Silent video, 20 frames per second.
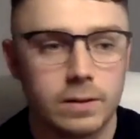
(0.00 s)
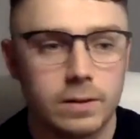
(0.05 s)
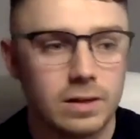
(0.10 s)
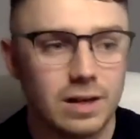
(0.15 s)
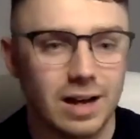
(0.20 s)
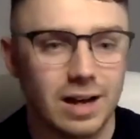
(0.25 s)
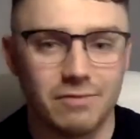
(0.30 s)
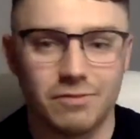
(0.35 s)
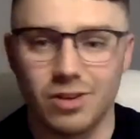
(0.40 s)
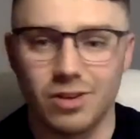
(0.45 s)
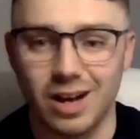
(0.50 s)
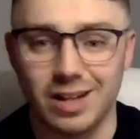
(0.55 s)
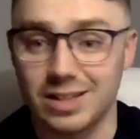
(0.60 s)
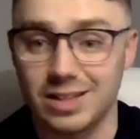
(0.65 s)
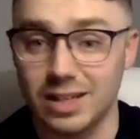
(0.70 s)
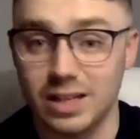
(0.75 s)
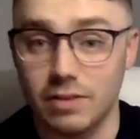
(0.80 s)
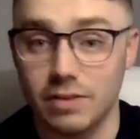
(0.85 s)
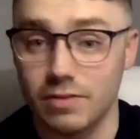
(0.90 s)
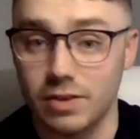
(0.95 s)
I
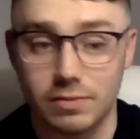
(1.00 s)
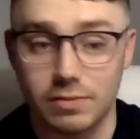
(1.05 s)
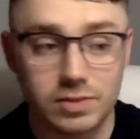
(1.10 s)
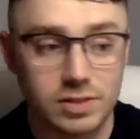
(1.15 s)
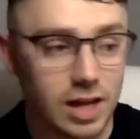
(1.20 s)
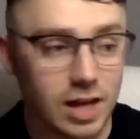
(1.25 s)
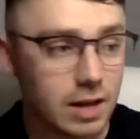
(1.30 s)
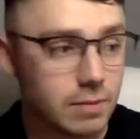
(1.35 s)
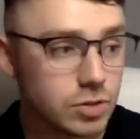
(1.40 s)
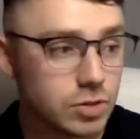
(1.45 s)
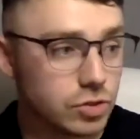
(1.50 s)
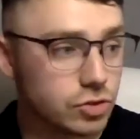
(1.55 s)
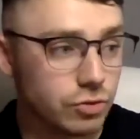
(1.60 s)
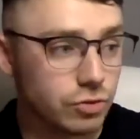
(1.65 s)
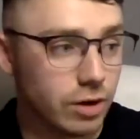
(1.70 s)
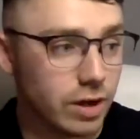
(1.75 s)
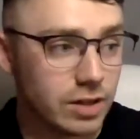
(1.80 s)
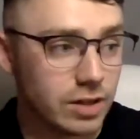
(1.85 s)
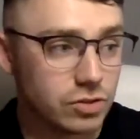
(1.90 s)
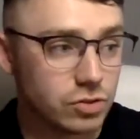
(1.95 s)
didn't even have time to
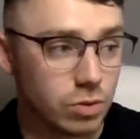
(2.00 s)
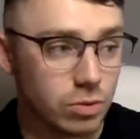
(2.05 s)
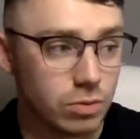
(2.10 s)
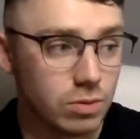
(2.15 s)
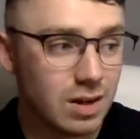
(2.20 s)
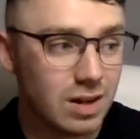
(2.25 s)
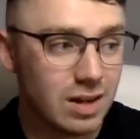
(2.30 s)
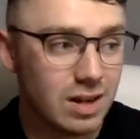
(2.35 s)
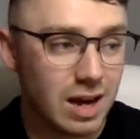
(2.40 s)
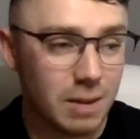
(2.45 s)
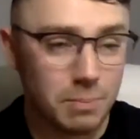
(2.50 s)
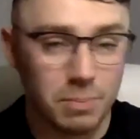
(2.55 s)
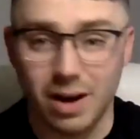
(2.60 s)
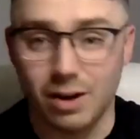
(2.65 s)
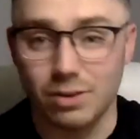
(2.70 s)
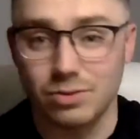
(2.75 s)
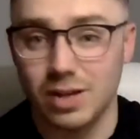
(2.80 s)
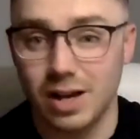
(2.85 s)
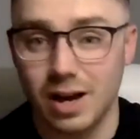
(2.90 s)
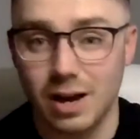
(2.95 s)
trade. So, but I
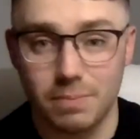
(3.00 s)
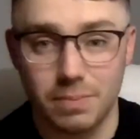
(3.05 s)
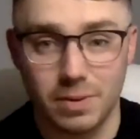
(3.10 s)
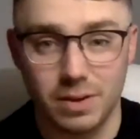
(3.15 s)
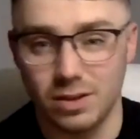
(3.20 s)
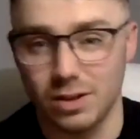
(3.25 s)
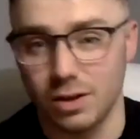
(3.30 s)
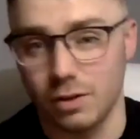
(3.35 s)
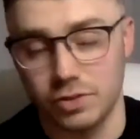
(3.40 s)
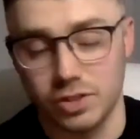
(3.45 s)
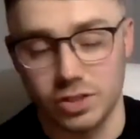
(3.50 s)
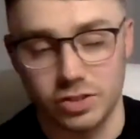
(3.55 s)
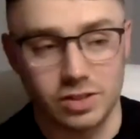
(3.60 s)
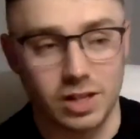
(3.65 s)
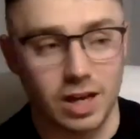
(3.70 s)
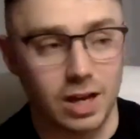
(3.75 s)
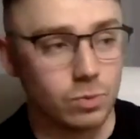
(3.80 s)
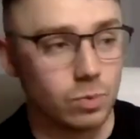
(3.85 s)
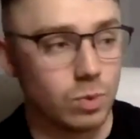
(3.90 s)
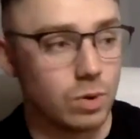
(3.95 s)
was happy, you know, obviously I
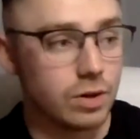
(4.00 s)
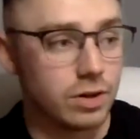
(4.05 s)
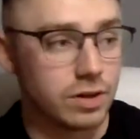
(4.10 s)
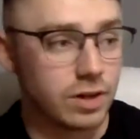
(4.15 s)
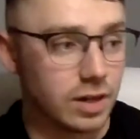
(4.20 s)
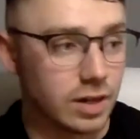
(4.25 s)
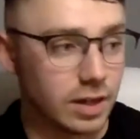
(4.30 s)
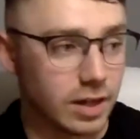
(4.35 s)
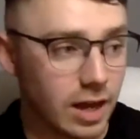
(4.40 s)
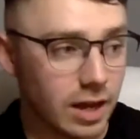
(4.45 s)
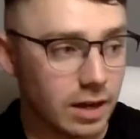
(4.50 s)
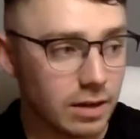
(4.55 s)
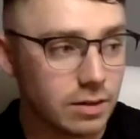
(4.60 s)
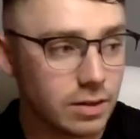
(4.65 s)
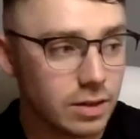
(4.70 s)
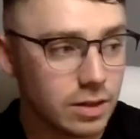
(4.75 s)
started working again.